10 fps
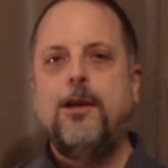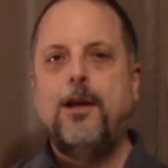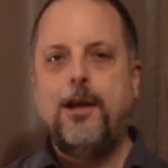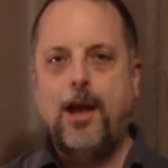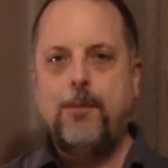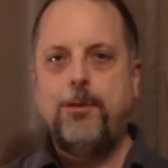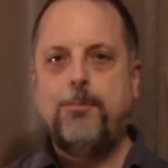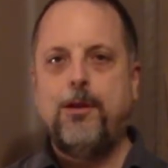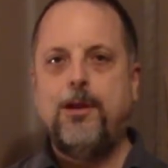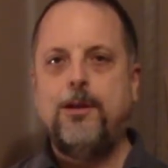and happy
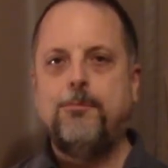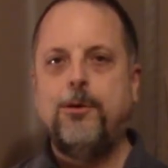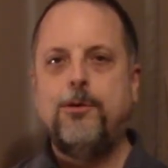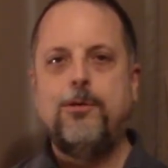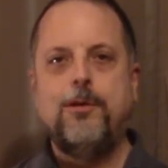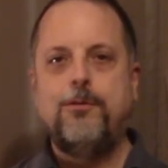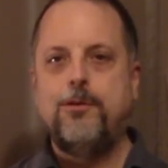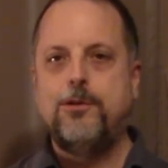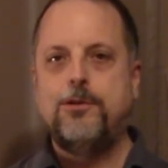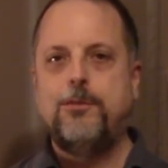playing pool if you're
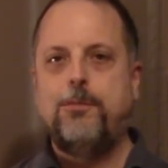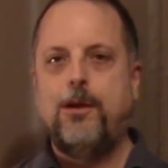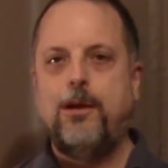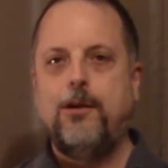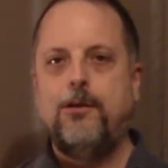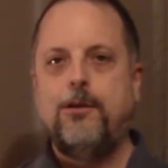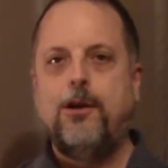just a player.